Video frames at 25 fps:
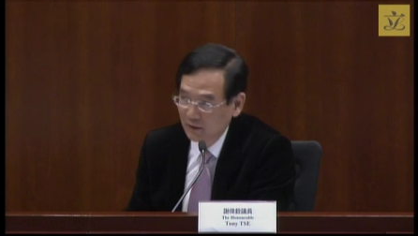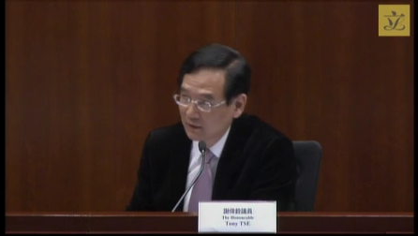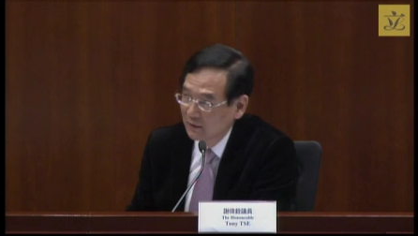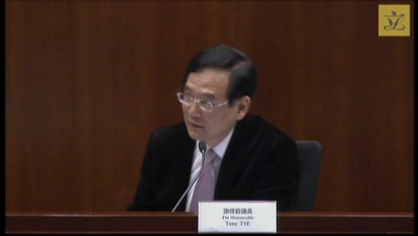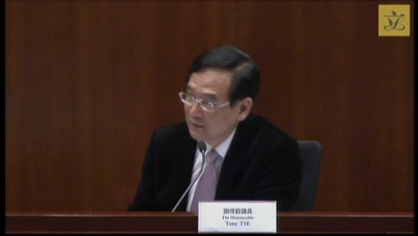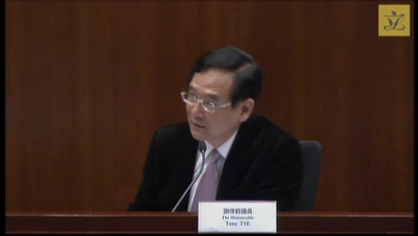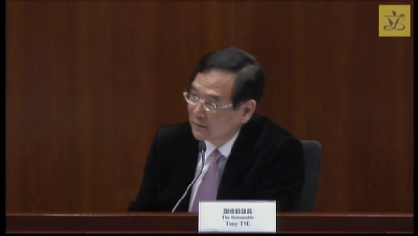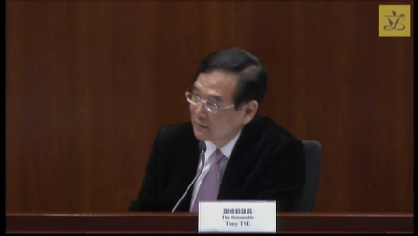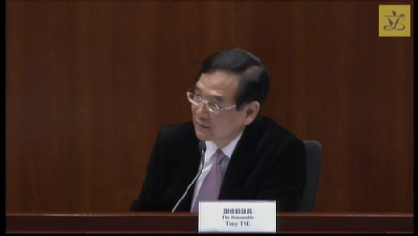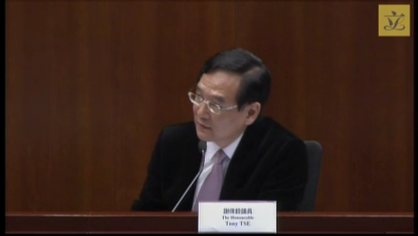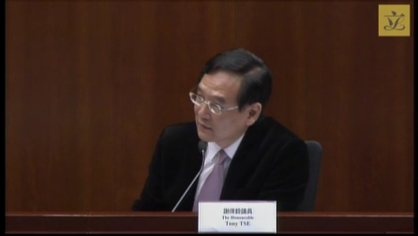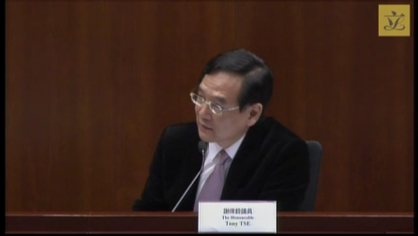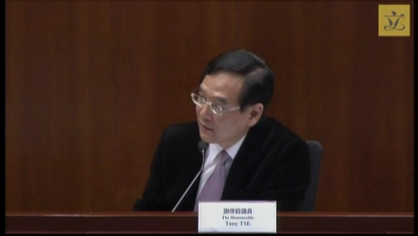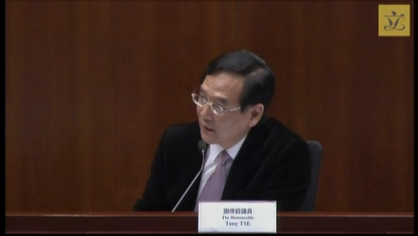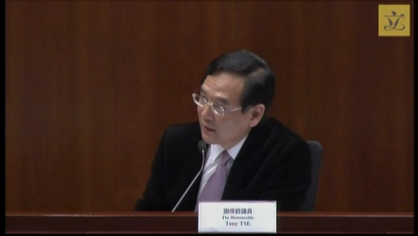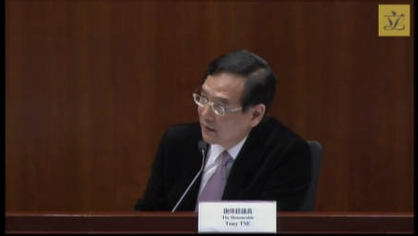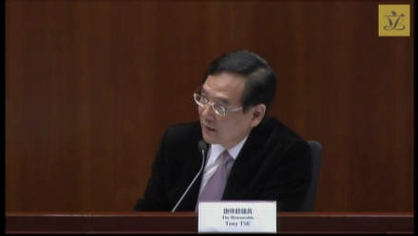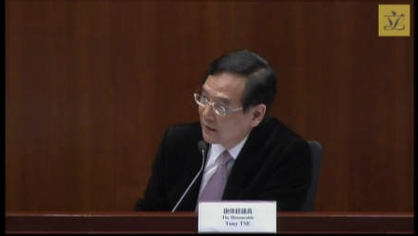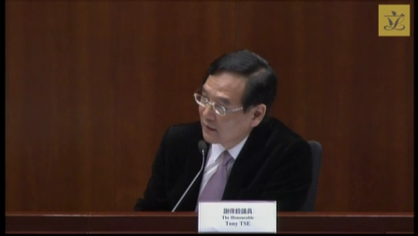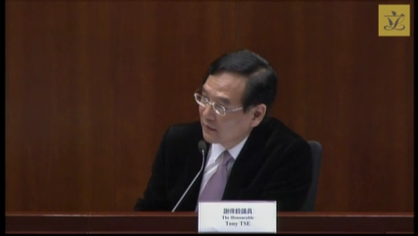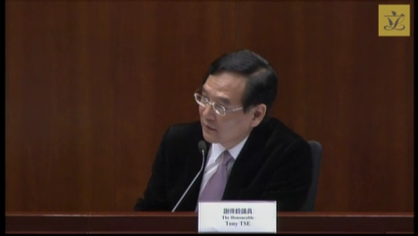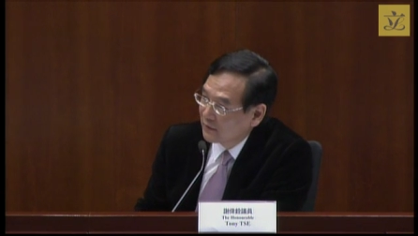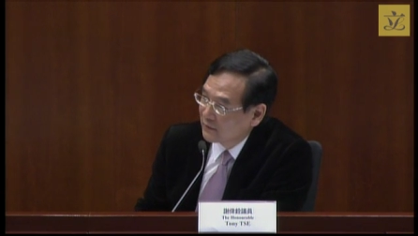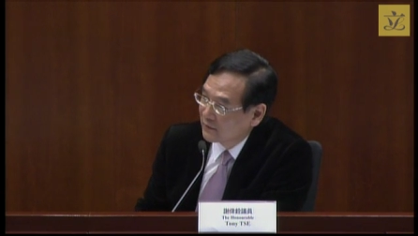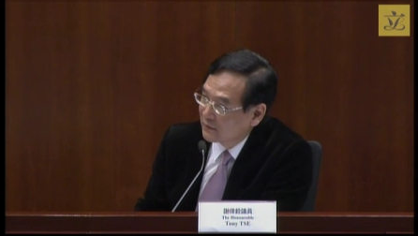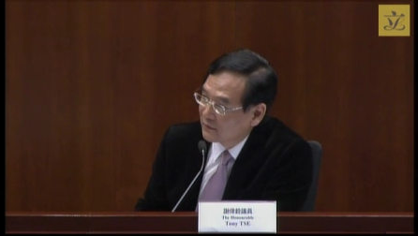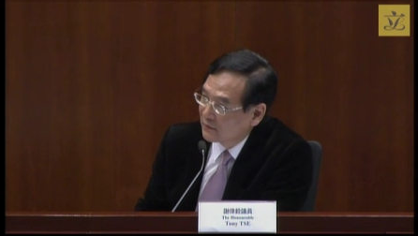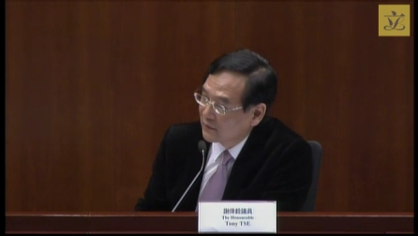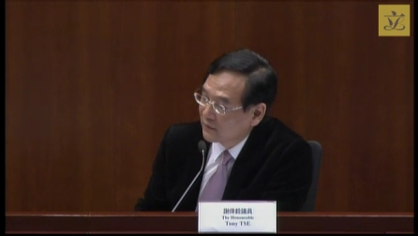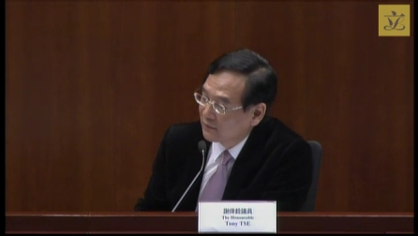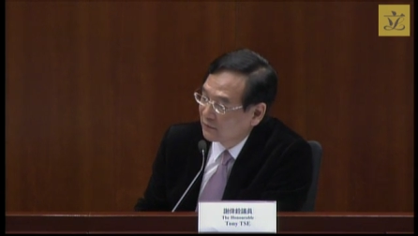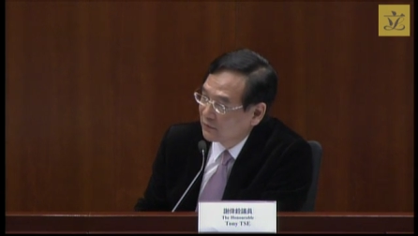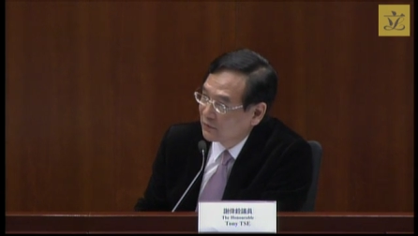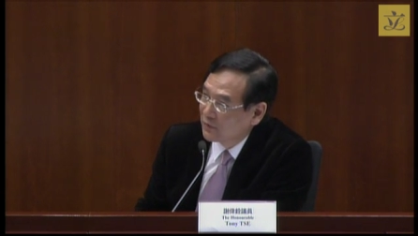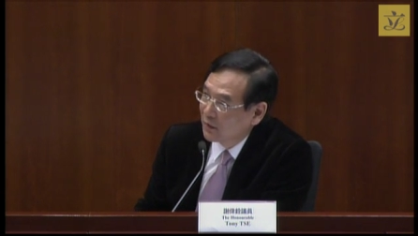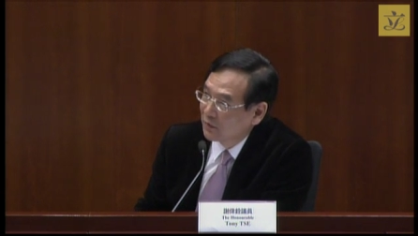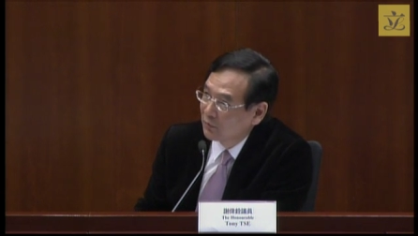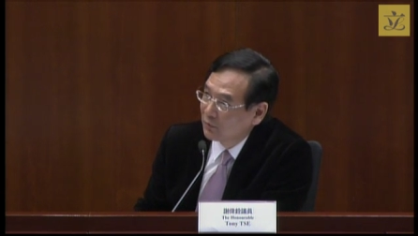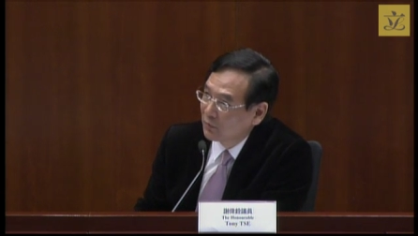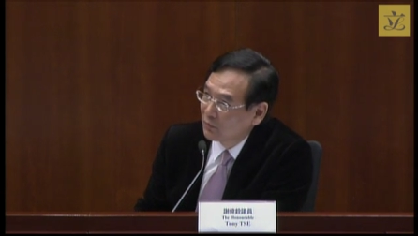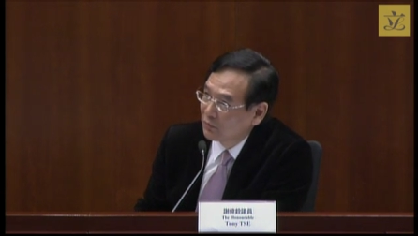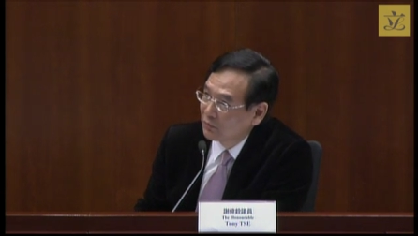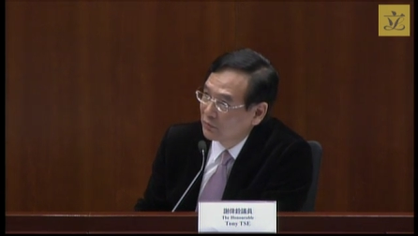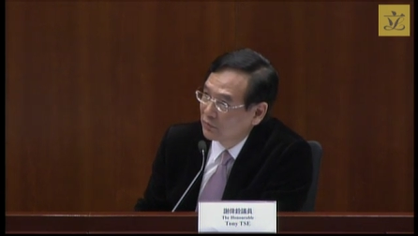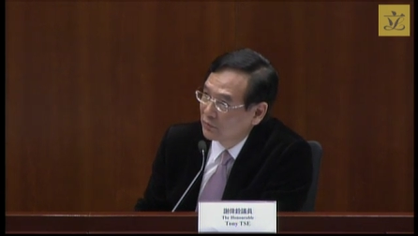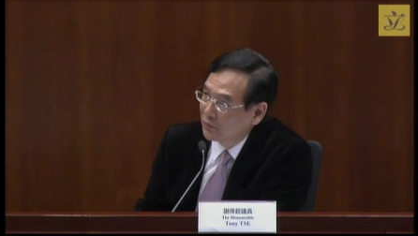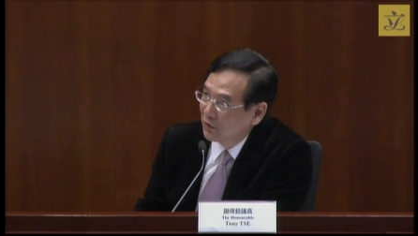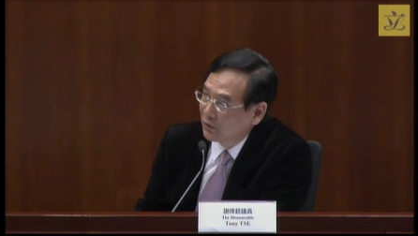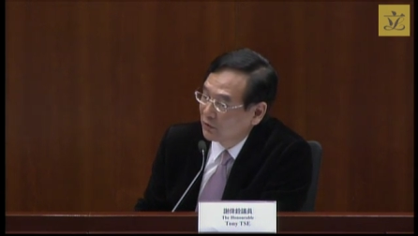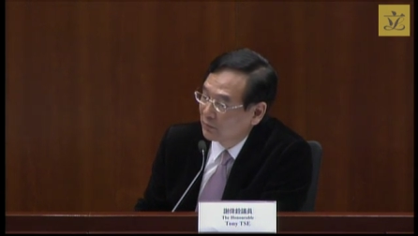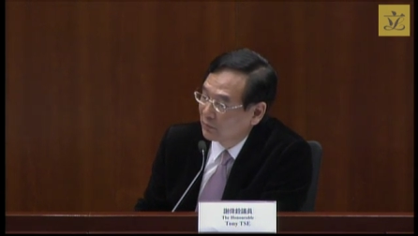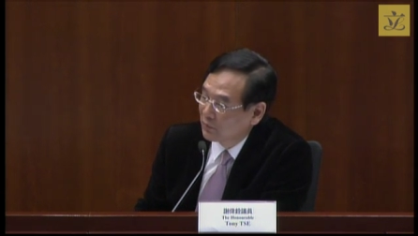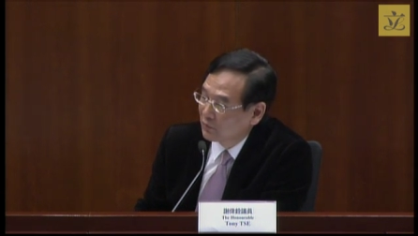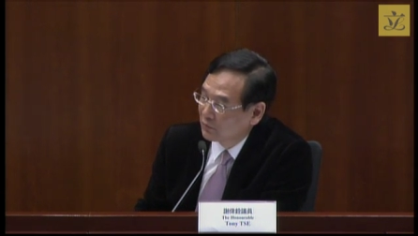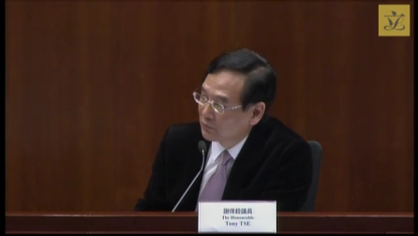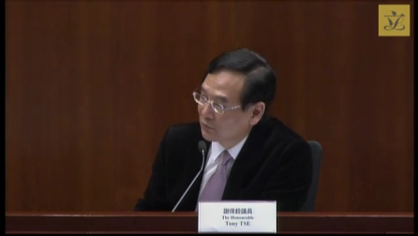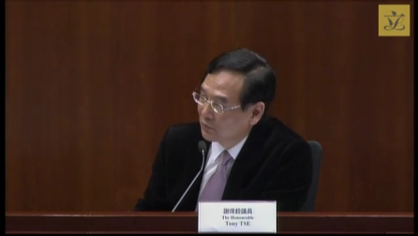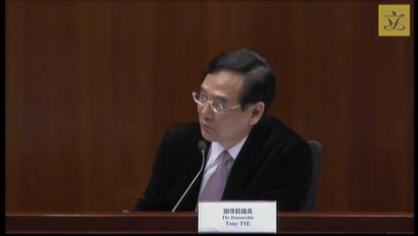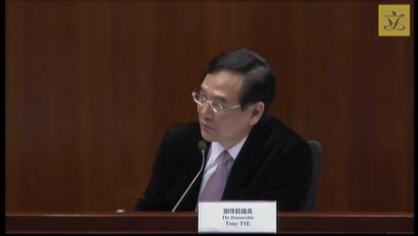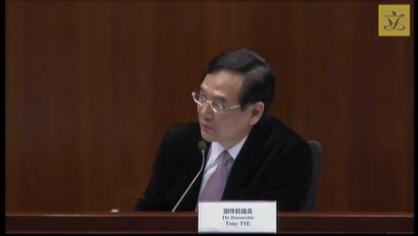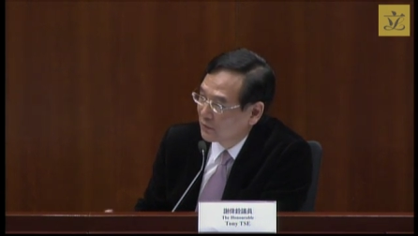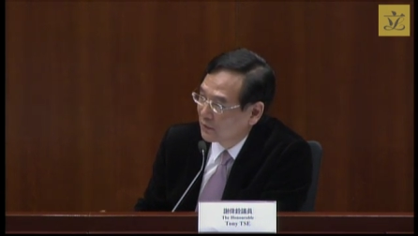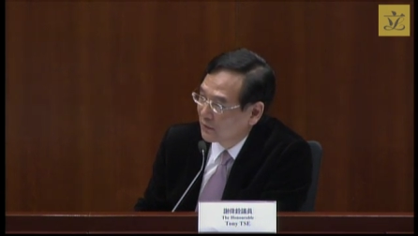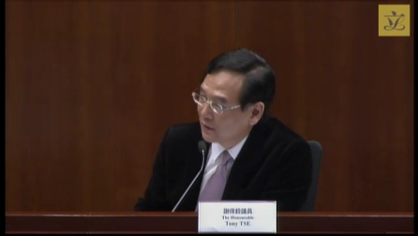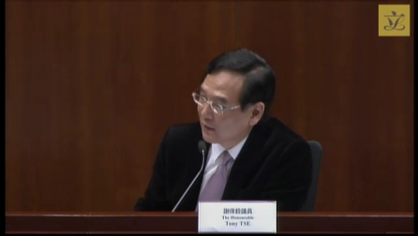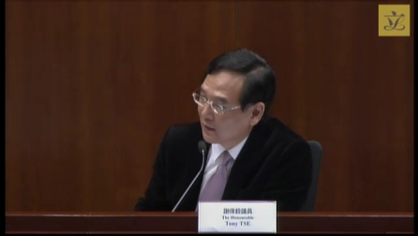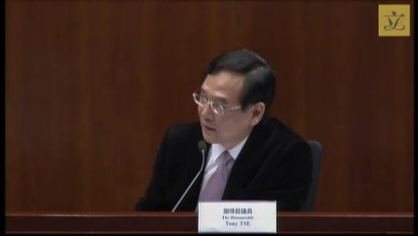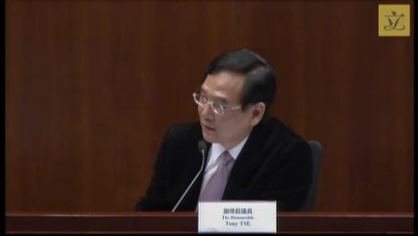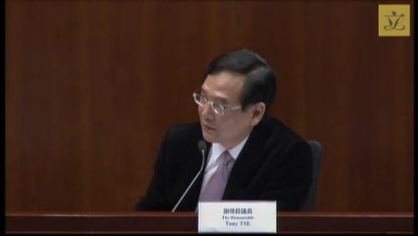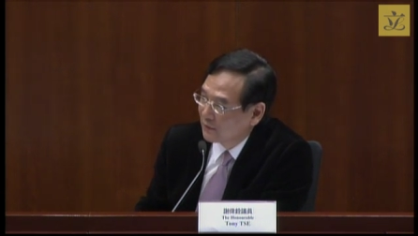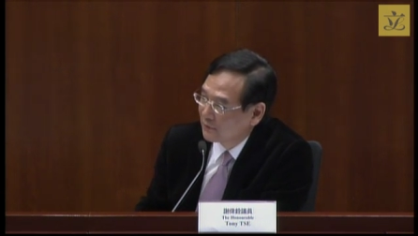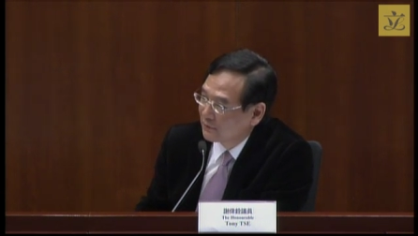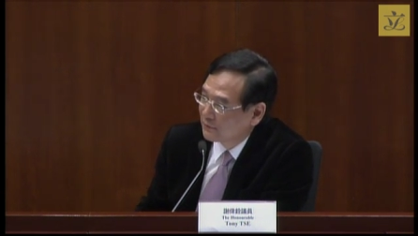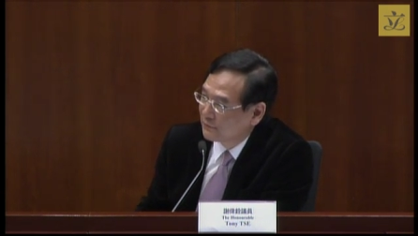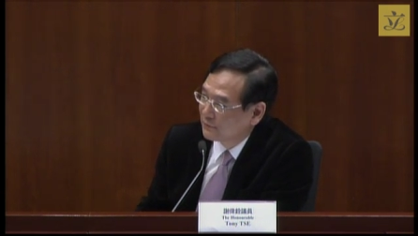and also um, submissions are welcome